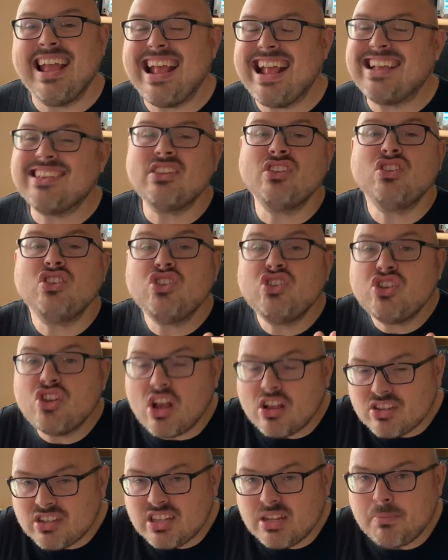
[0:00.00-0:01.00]
It isn't
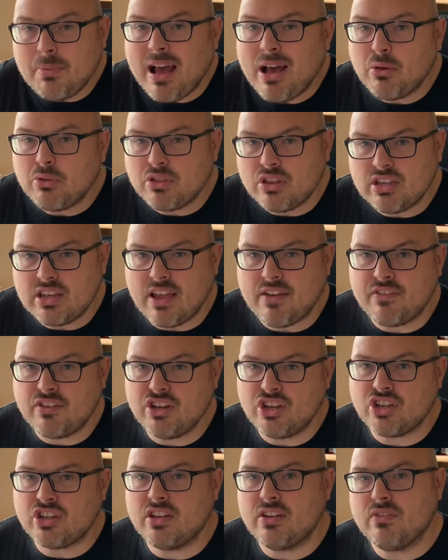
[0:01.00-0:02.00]
just about the
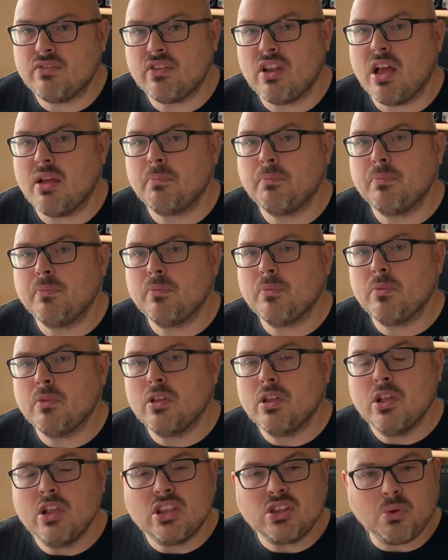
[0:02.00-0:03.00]
definition of done.
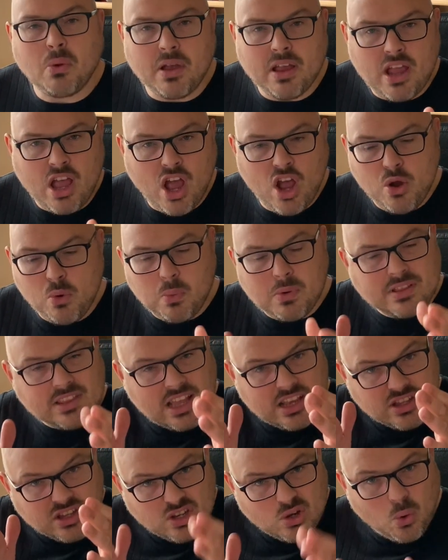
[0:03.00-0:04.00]
So I hope when
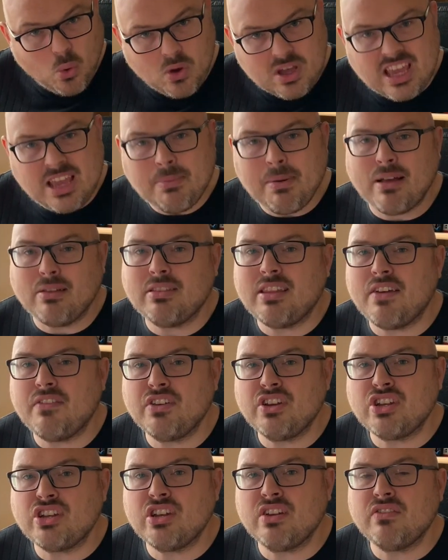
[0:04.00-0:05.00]
they're talking about
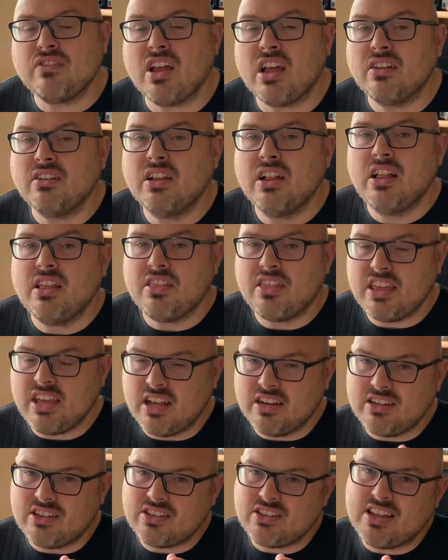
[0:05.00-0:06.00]
definition of done, they
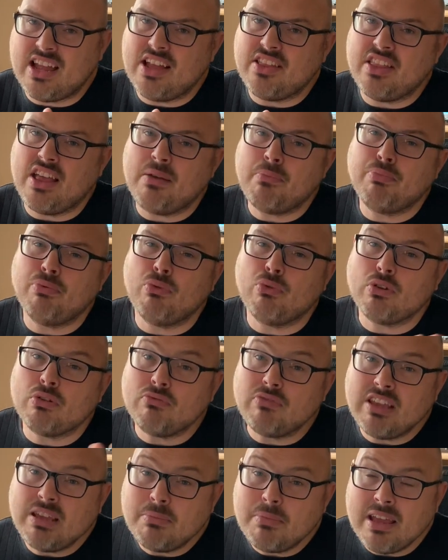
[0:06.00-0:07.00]
understand that broader
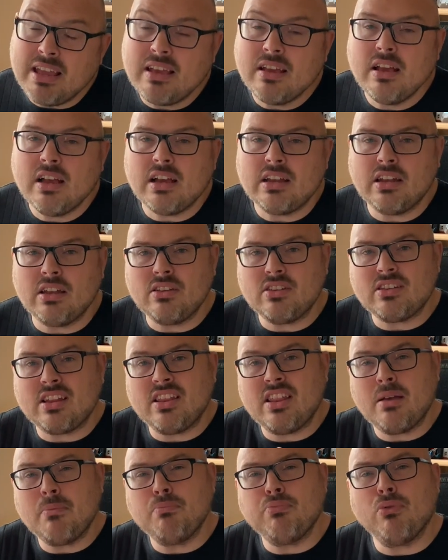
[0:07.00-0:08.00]
remit and
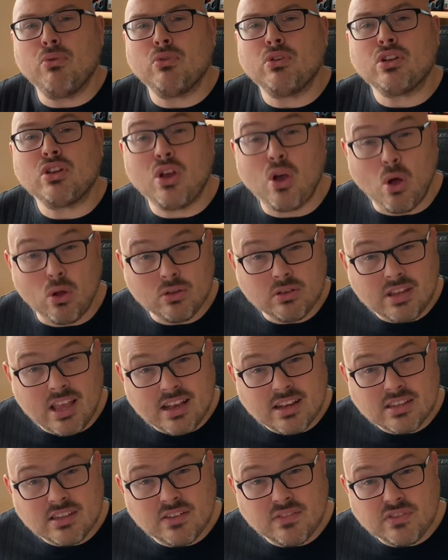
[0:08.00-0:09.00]
understand that broader
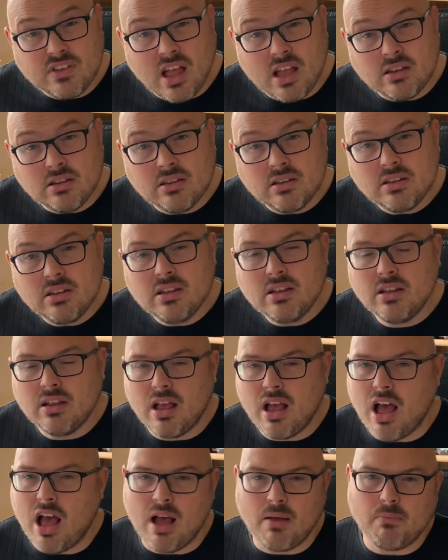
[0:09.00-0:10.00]
context of done.
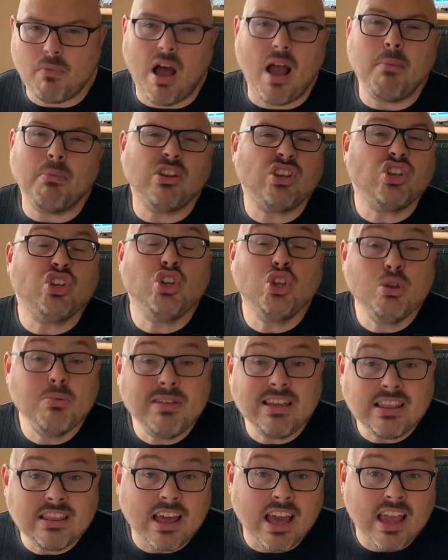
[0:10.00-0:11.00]
I'm
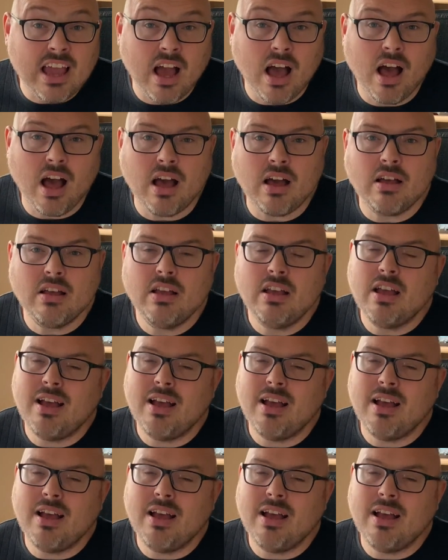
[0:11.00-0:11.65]
assuming they are.